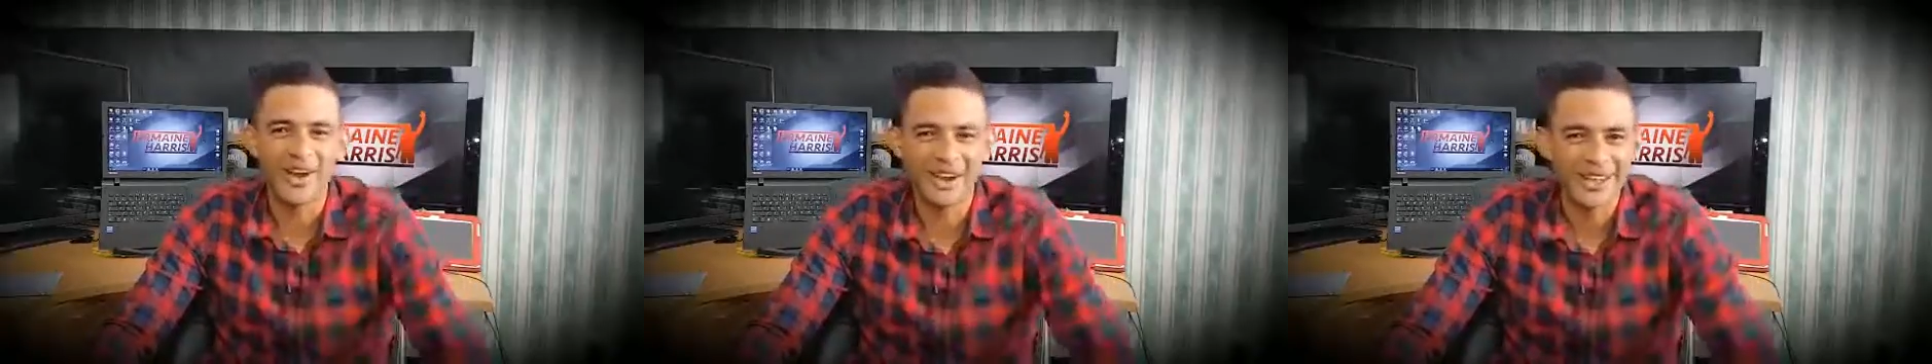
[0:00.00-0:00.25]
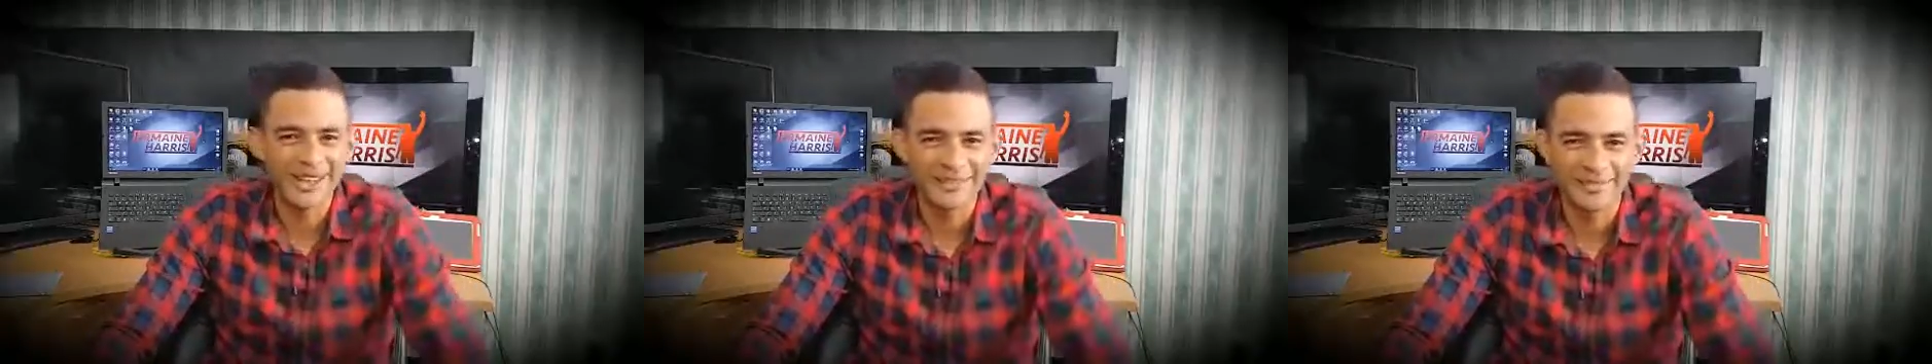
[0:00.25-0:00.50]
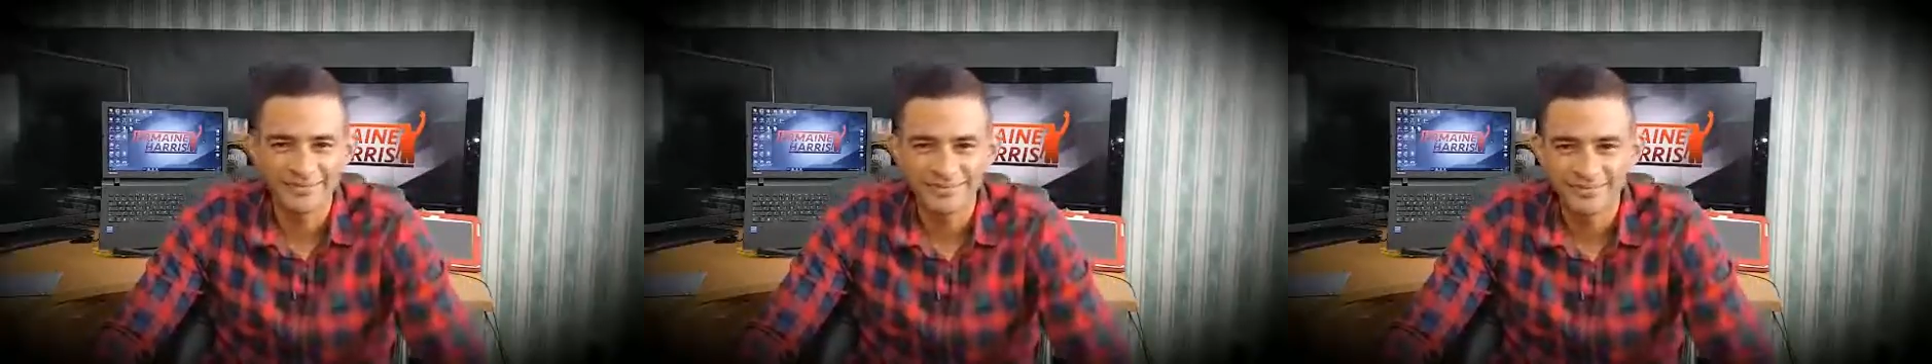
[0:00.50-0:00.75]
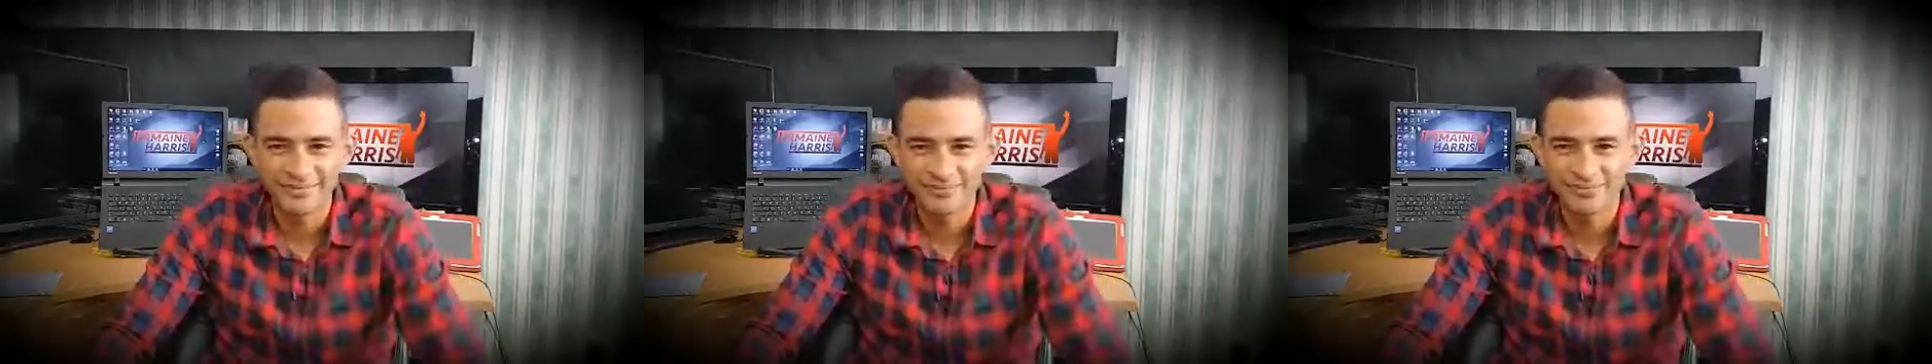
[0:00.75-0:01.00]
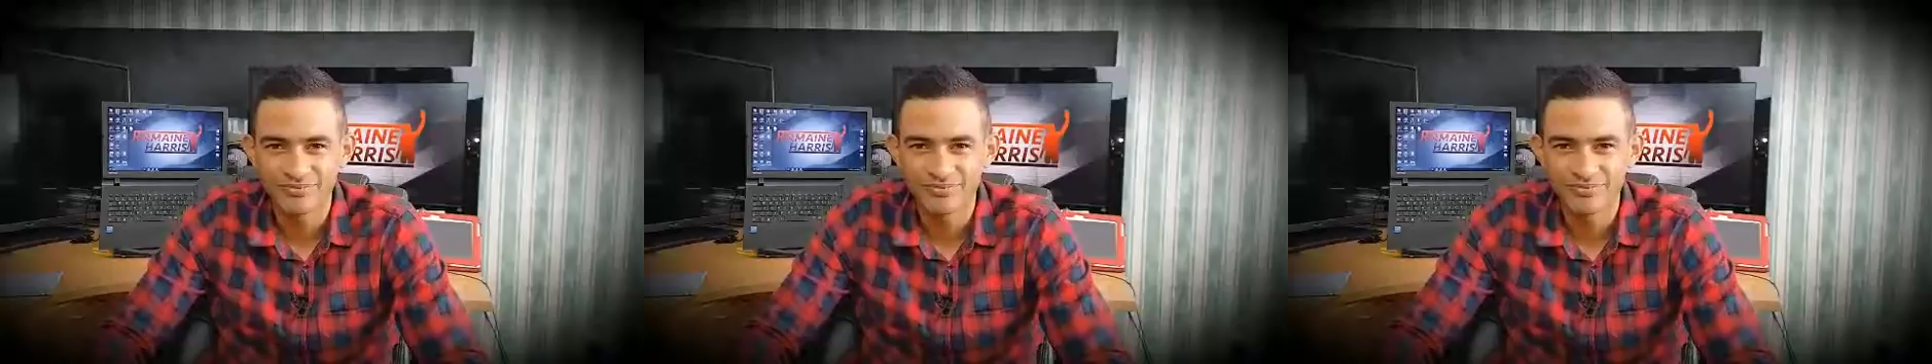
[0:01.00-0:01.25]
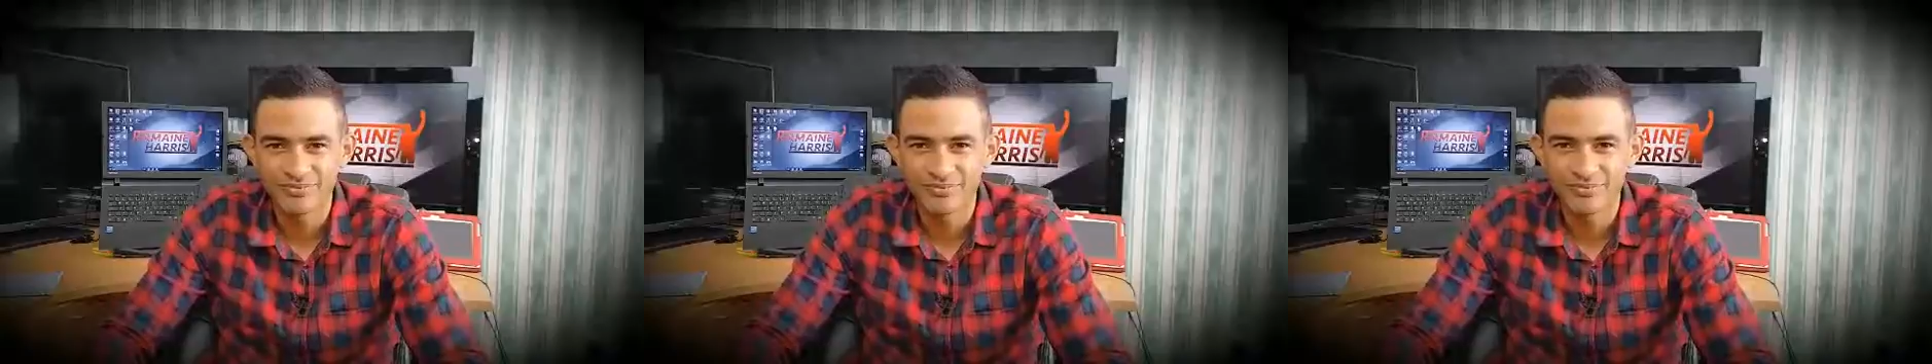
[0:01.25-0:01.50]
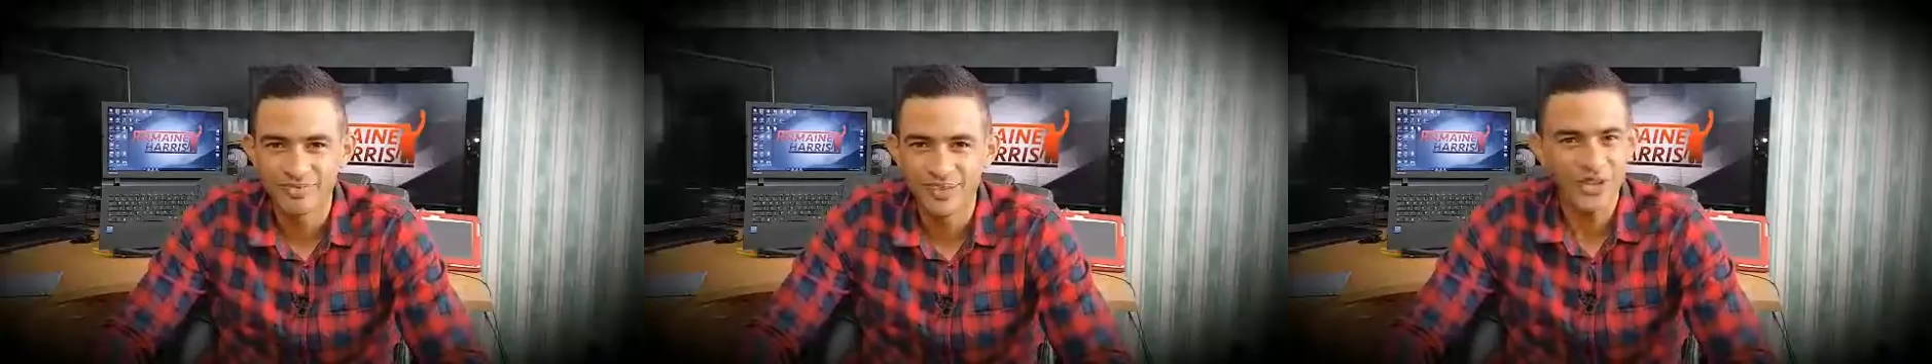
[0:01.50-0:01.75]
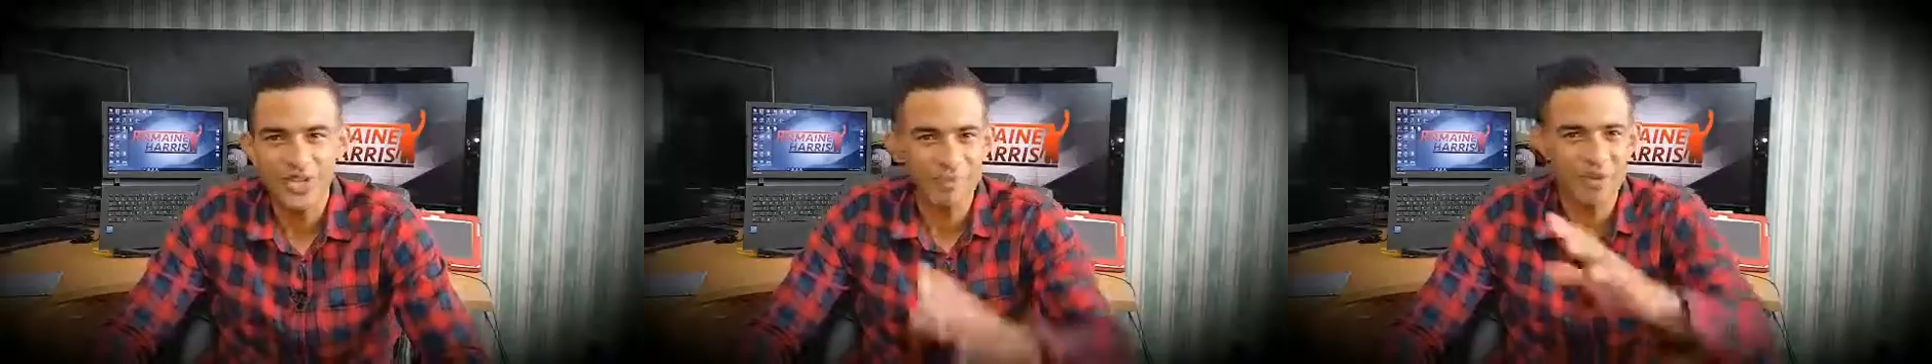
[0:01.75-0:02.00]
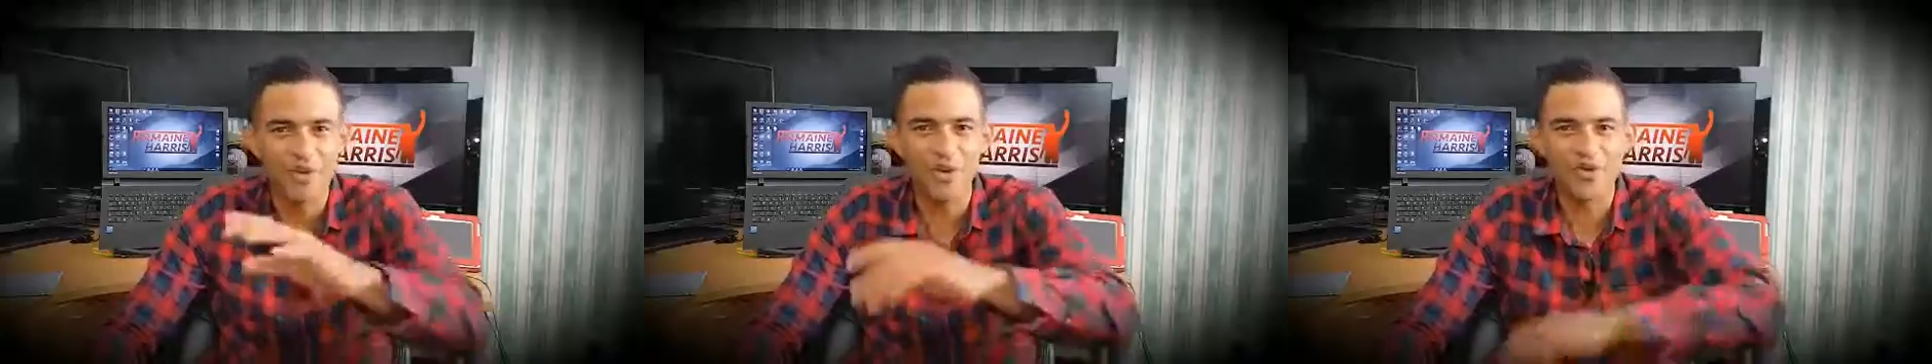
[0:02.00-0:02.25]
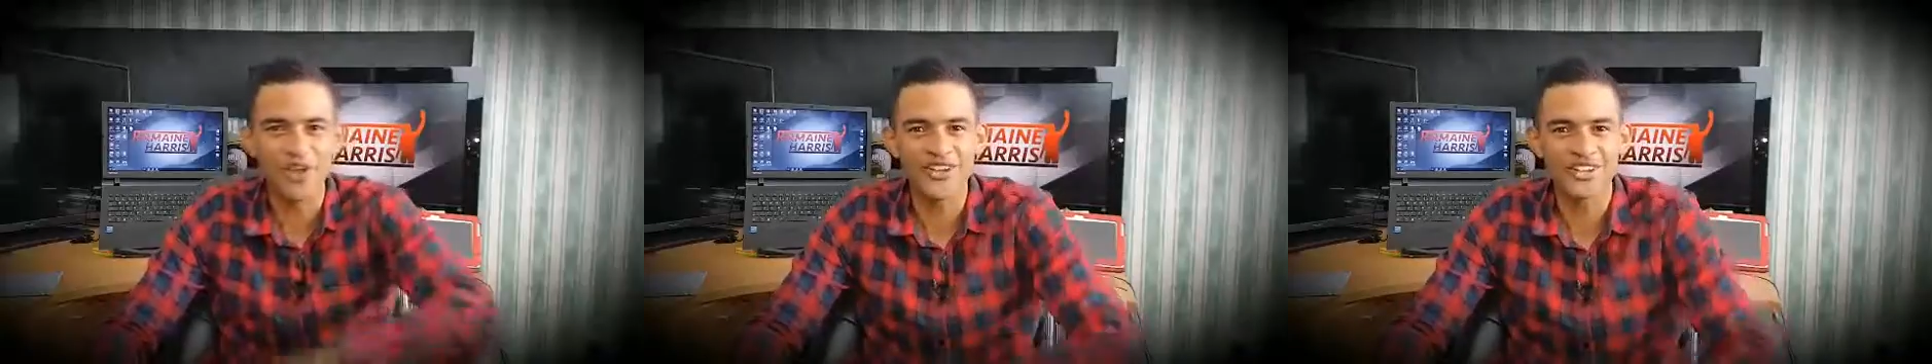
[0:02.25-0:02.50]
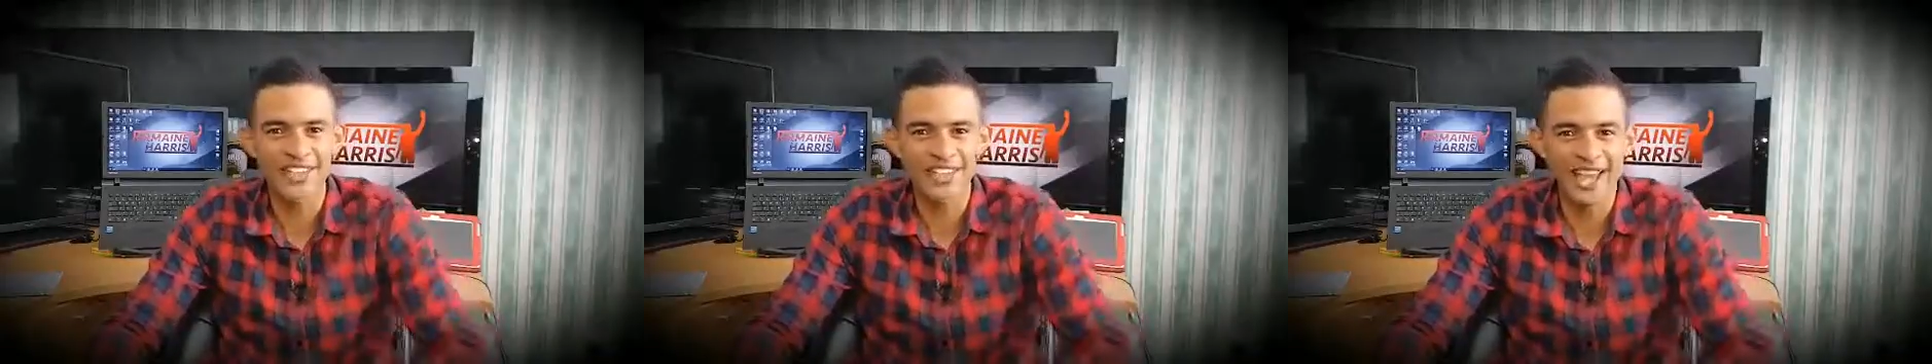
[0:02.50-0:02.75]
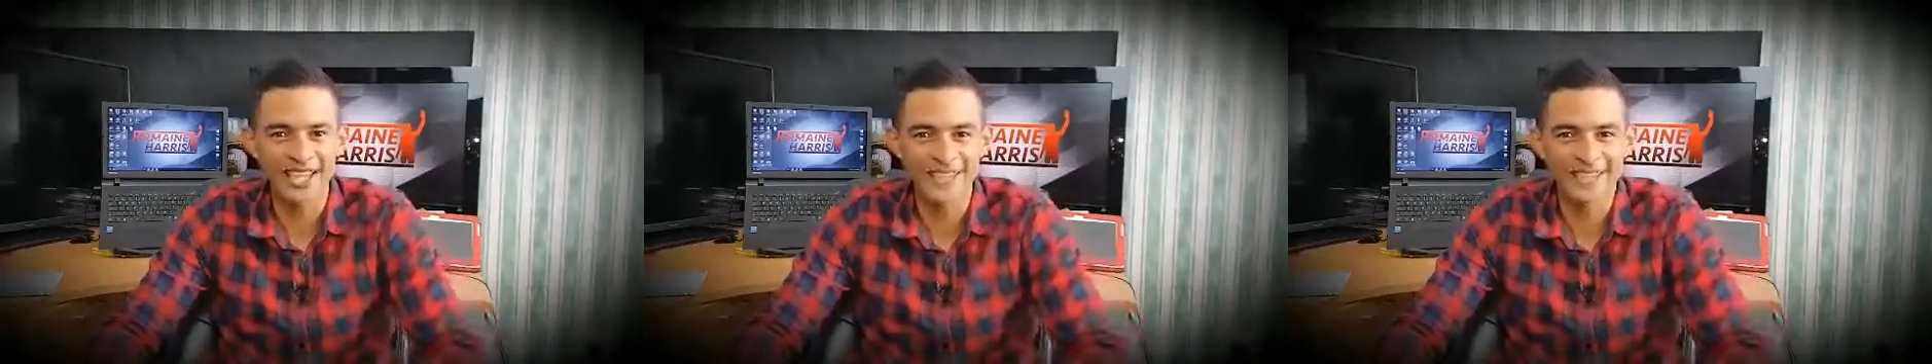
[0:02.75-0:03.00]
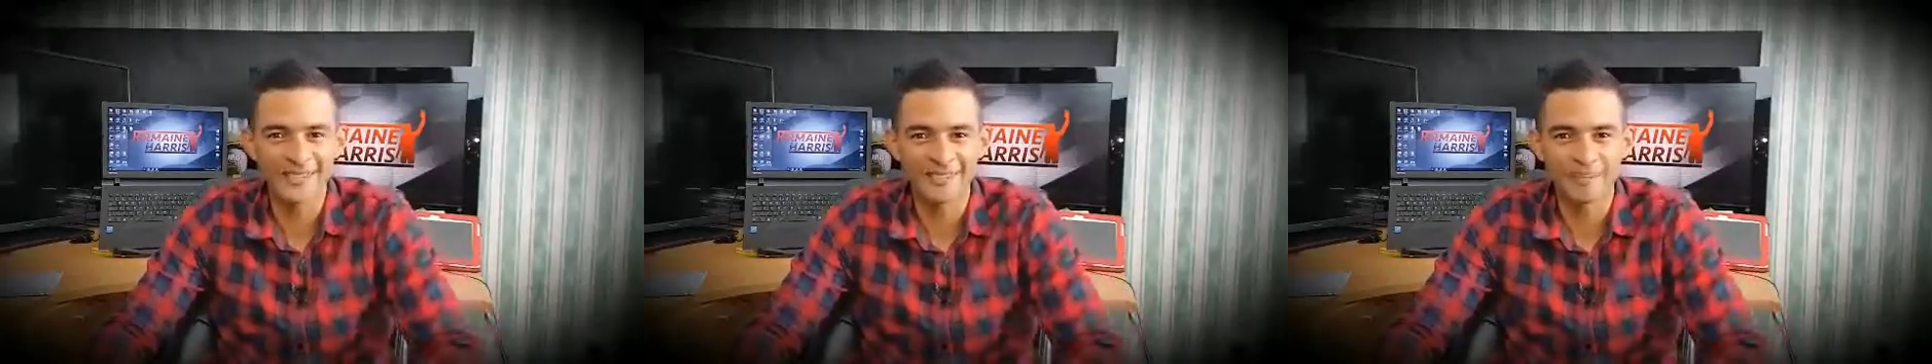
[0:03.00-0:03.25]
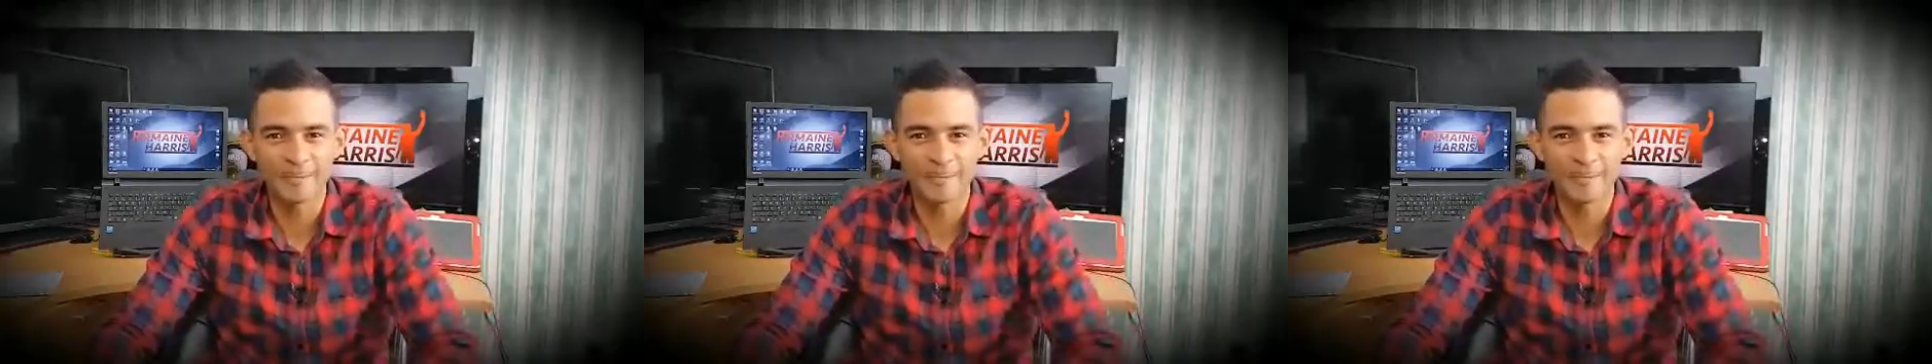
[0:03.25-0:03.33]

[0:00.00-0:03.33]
lucky. Because you have been an overnight success.